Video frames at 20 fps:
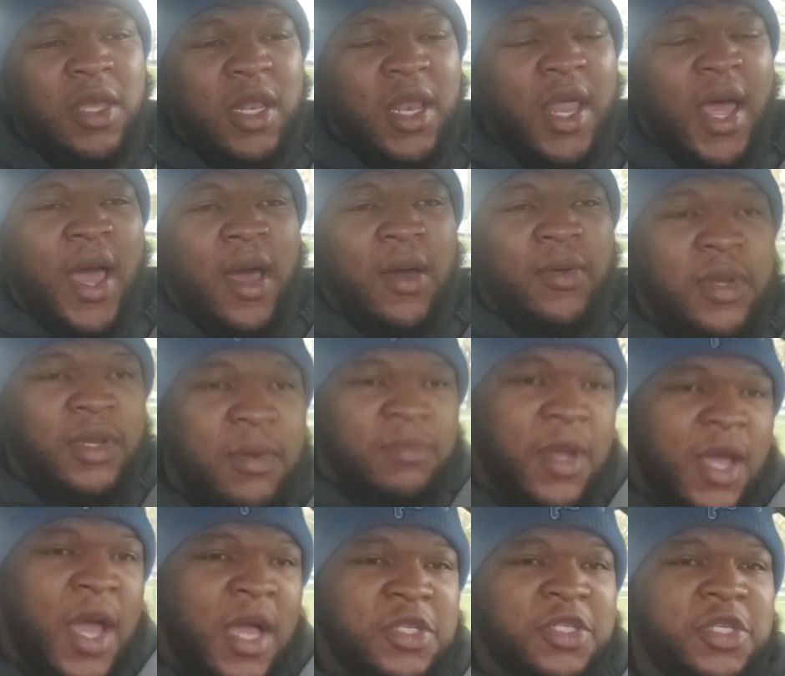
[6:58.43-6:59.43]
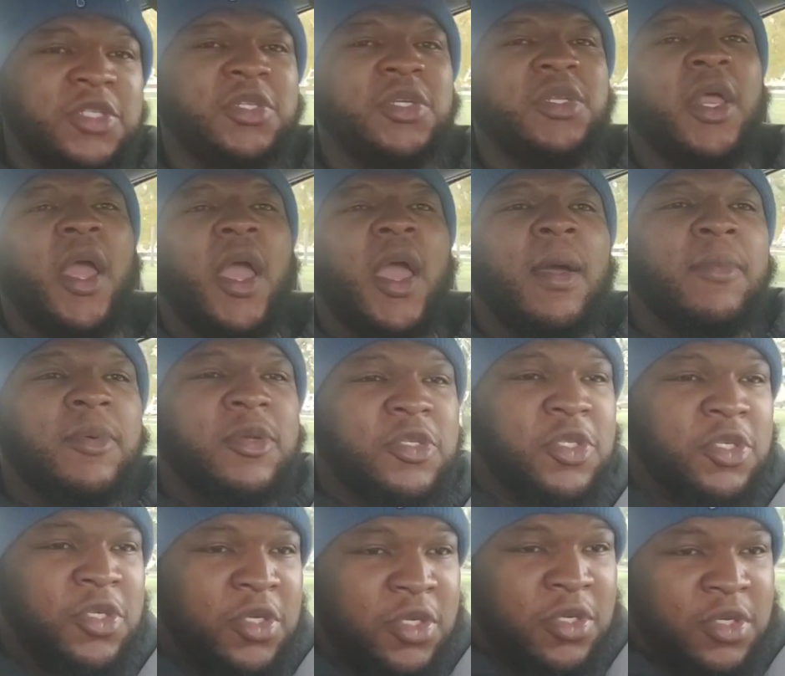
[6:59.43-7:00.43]
He loud and obnoxious in the
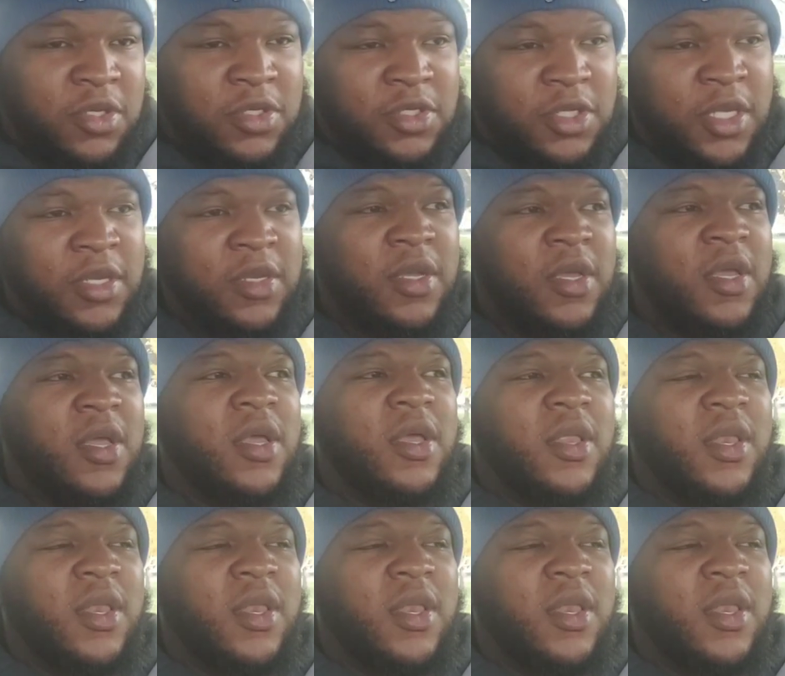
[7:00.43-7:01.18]
amateurs, and